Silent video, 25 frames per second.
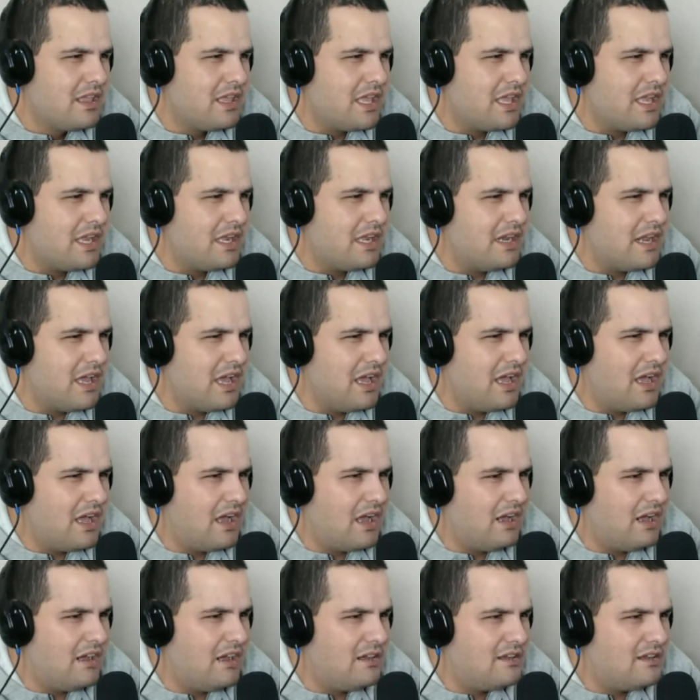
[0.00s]
and
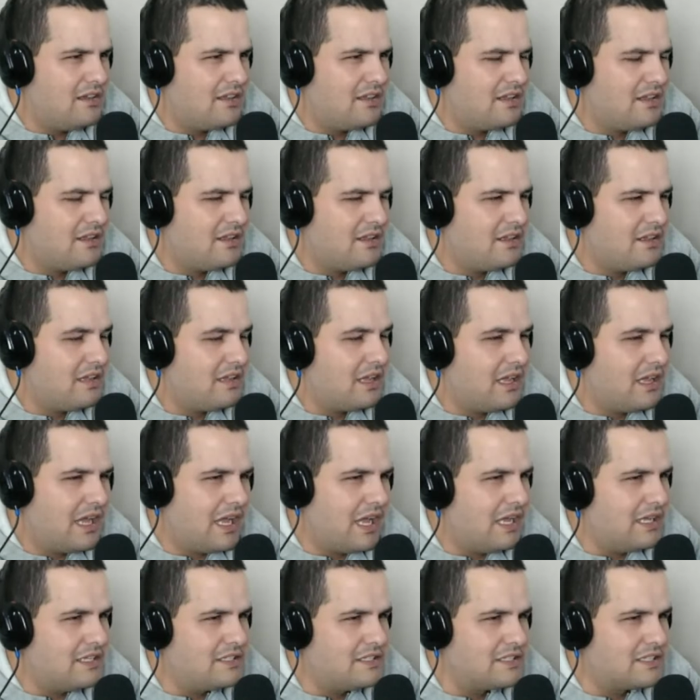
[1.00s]
uh,
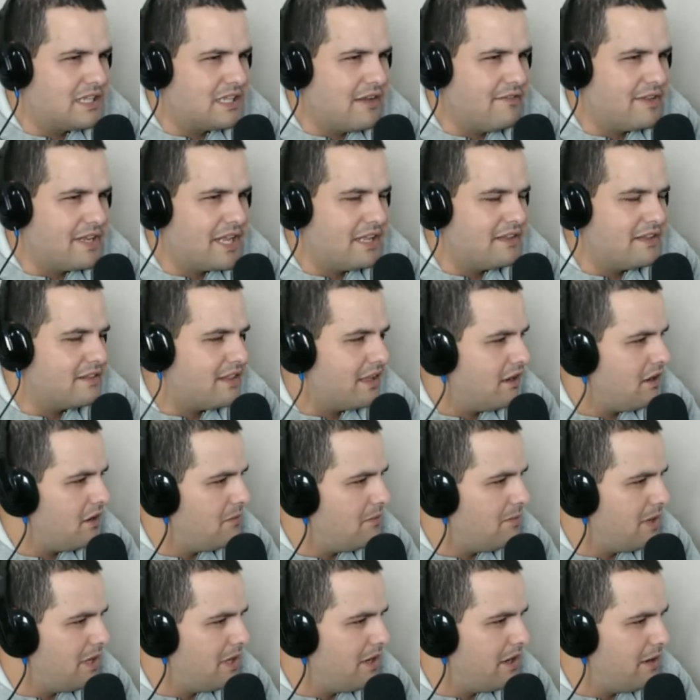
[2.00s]
I just haven't get
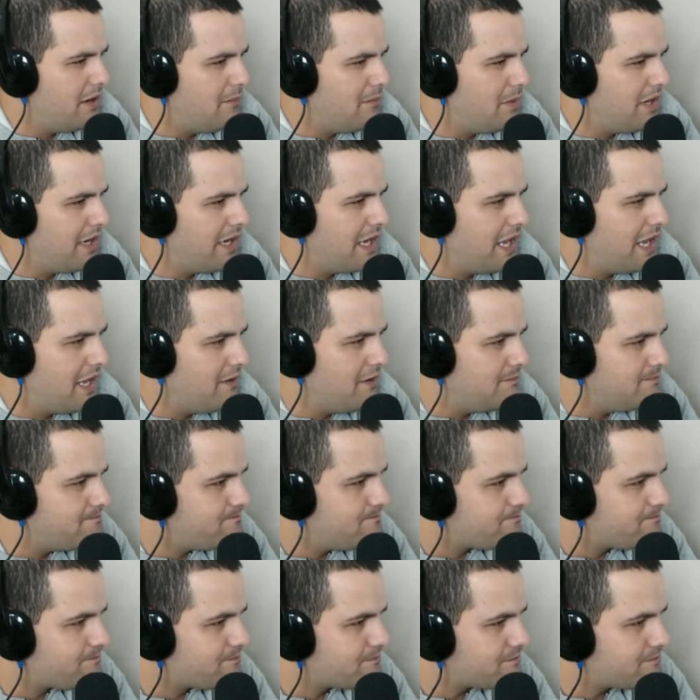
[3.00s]
there. But but again
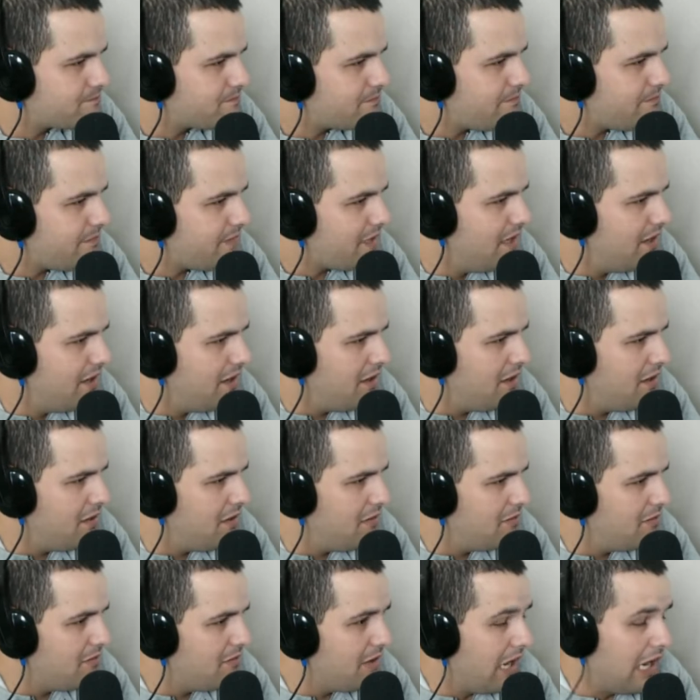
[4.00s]

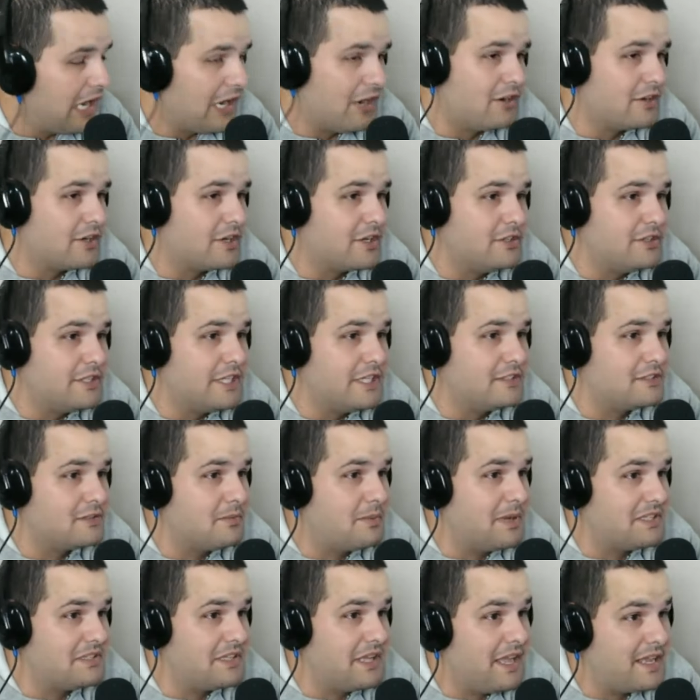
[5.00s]
Oh, I heard good things
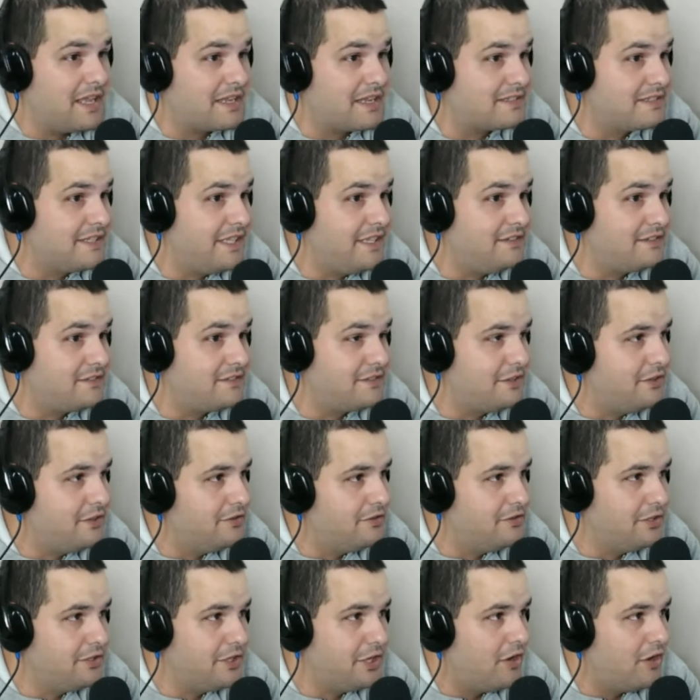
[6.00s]
about the XDs
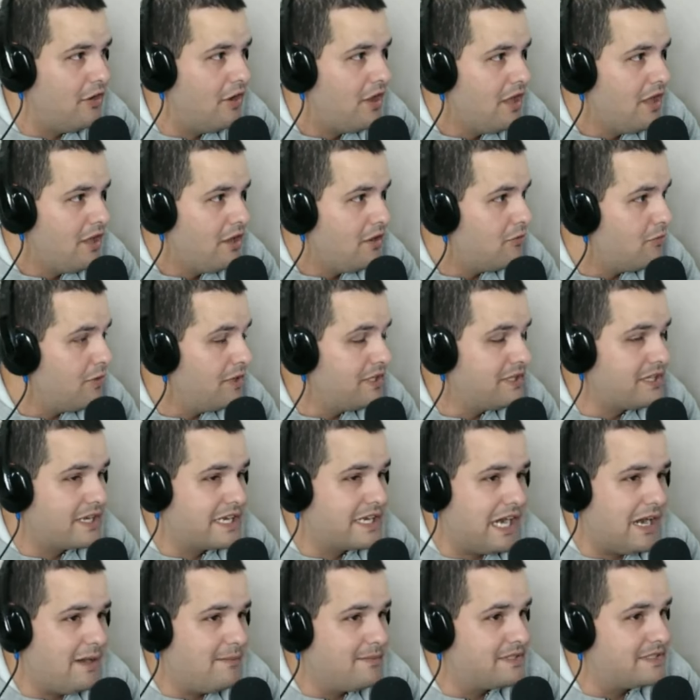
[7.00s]
too. You know, read the
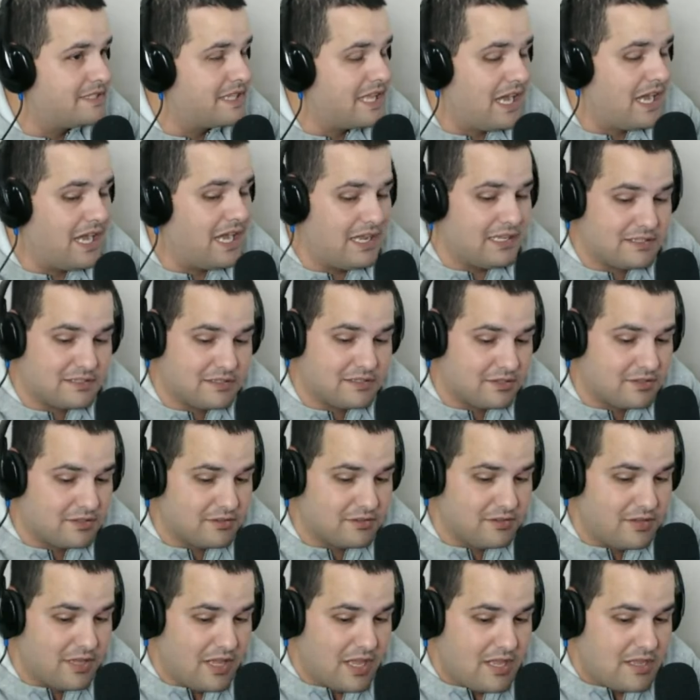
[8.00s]
comments, guys. Some
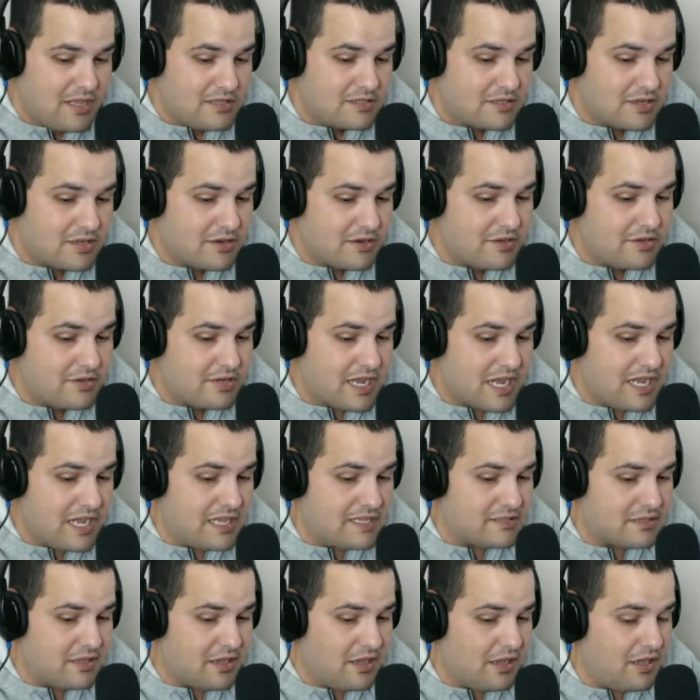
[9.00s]
of some of you
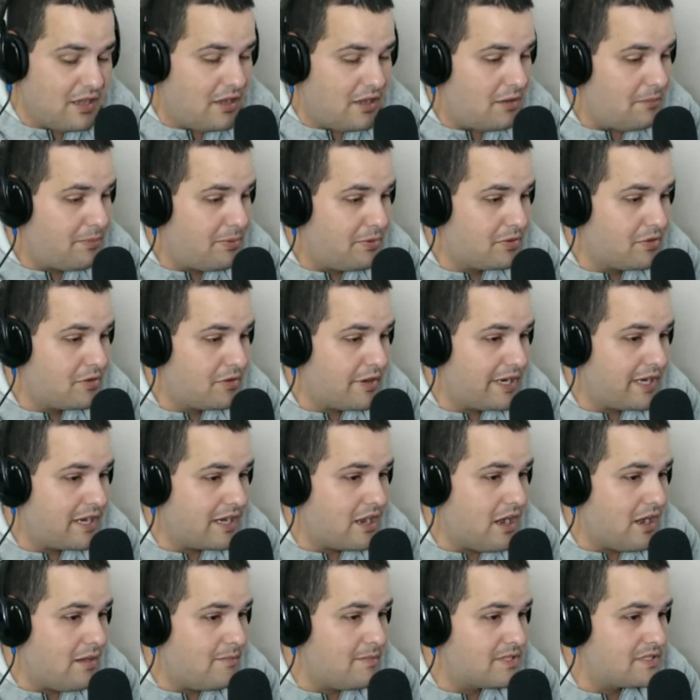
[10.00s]
guys uh, uh, put great
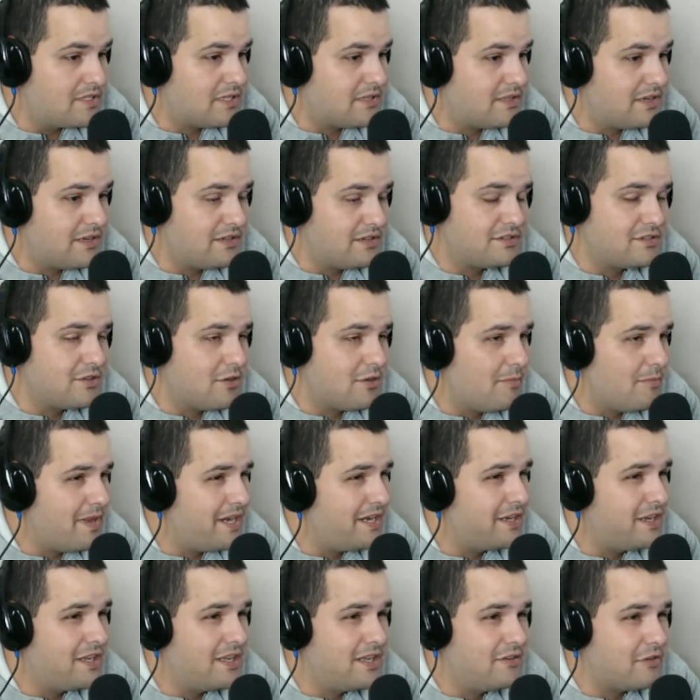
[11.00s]
comments, and there's so
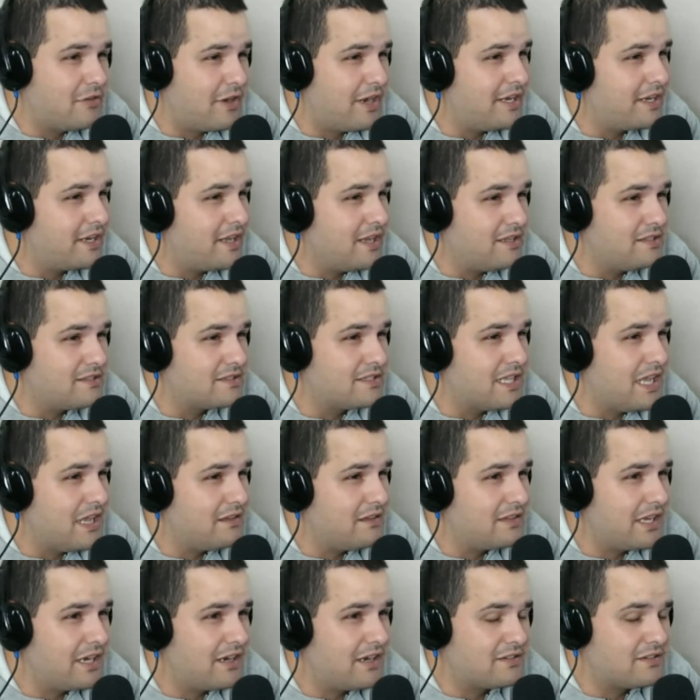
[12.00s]
many great guns
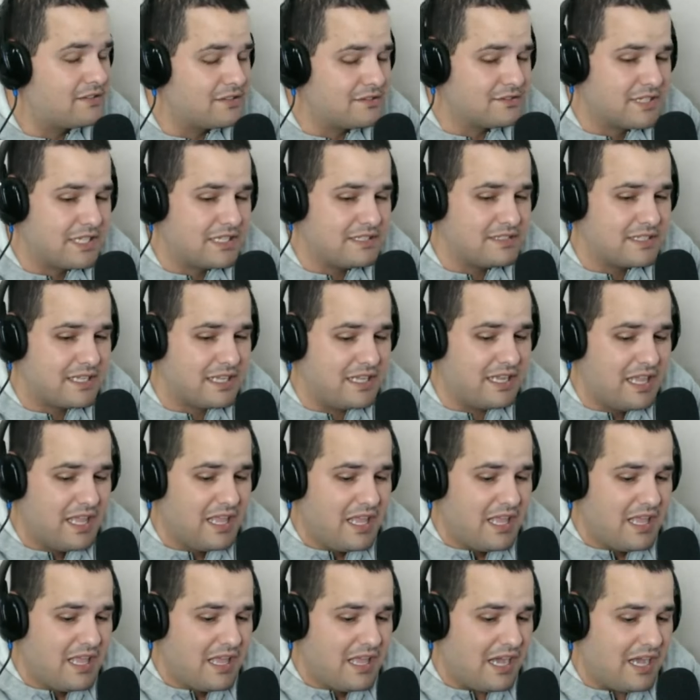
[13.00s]
out there. Sometimes I
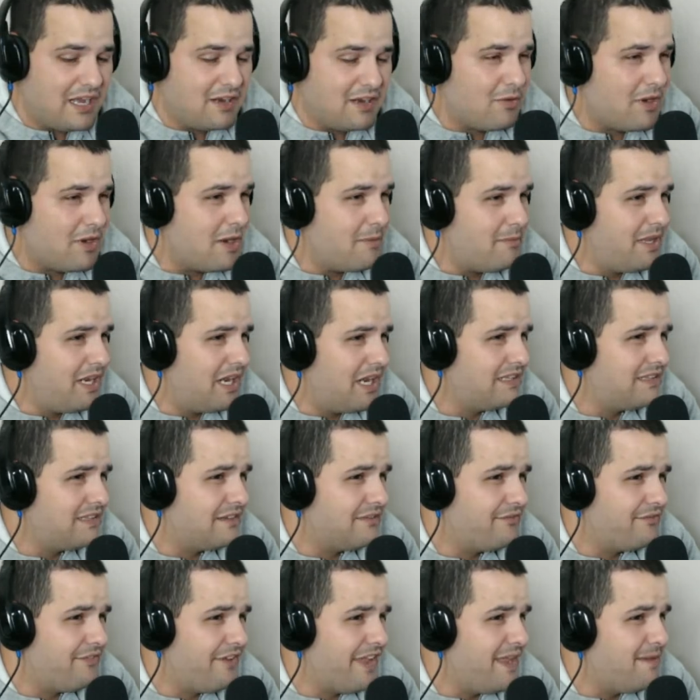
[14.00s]
I don't want to be like
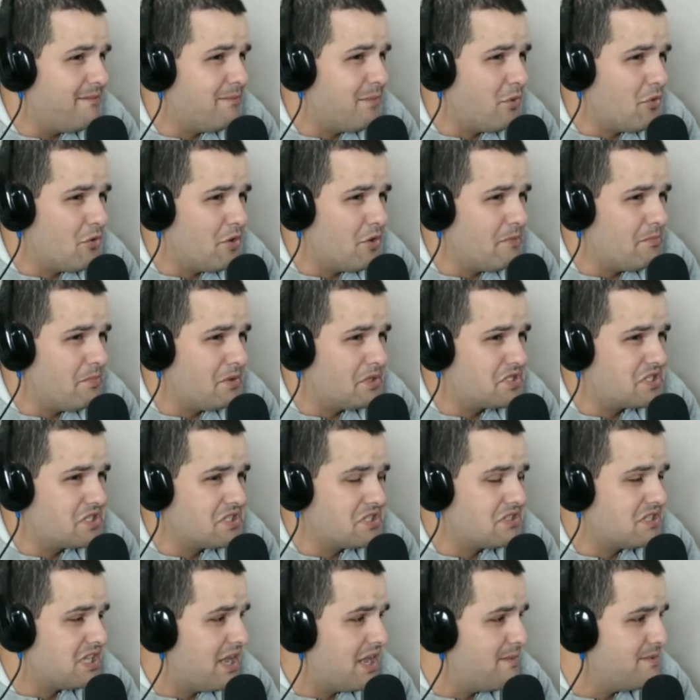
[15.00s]
the fanboy, but
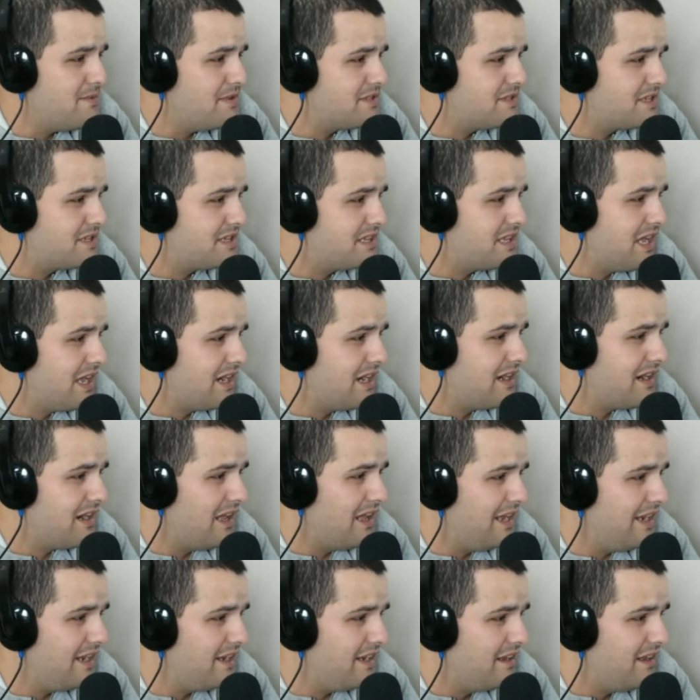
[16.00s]
sometimes it's kind of
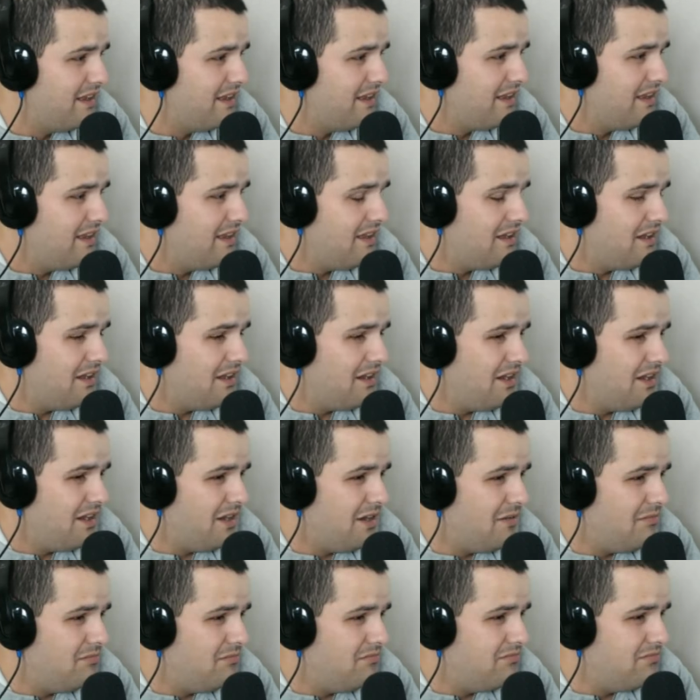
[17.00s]
like,
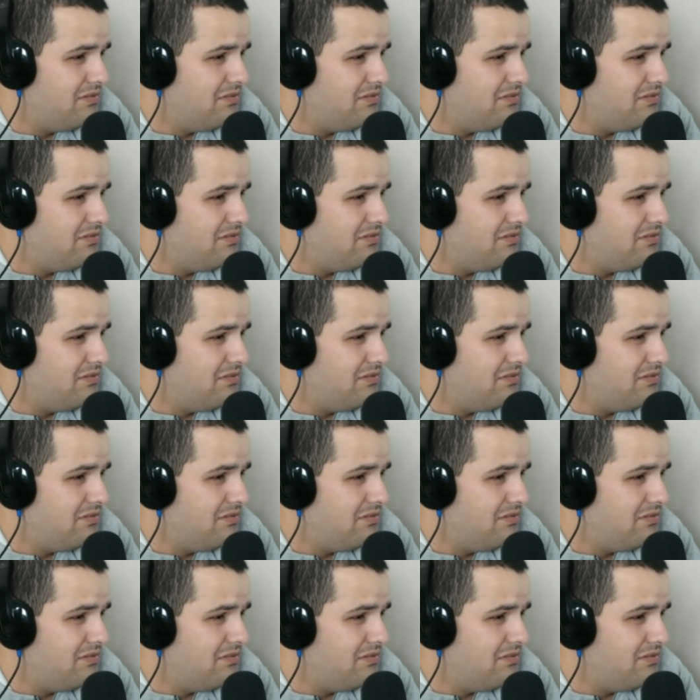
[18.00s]
uh,